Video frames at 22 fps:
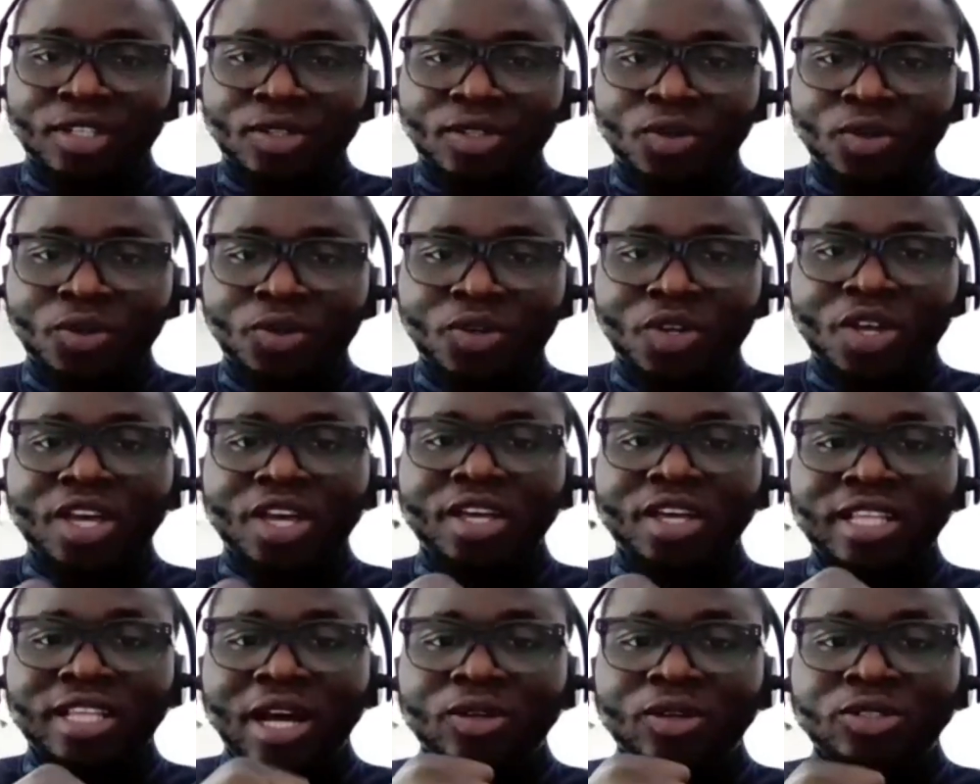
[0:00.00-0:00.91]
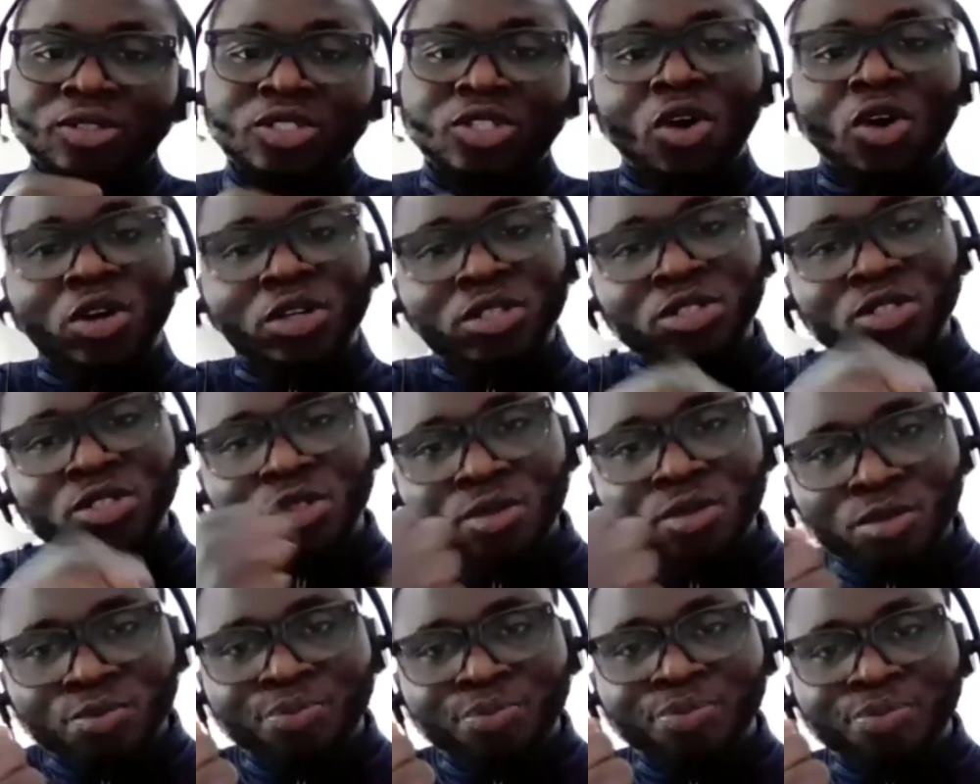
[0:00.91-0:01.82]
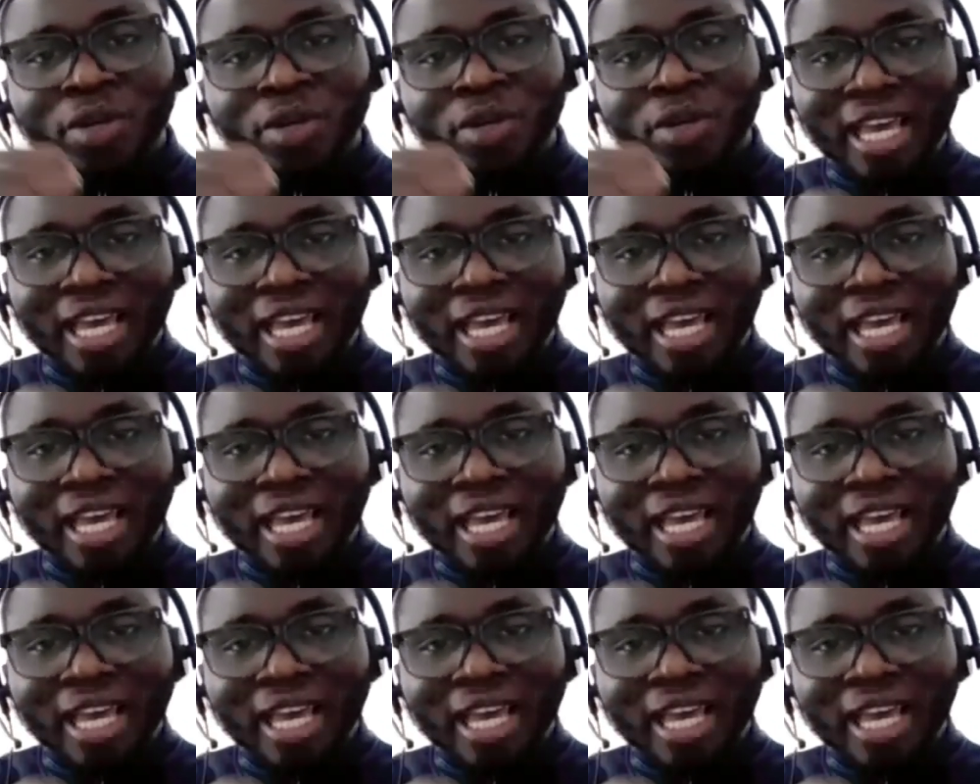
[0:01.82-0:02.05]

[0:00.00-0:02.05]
that would cause you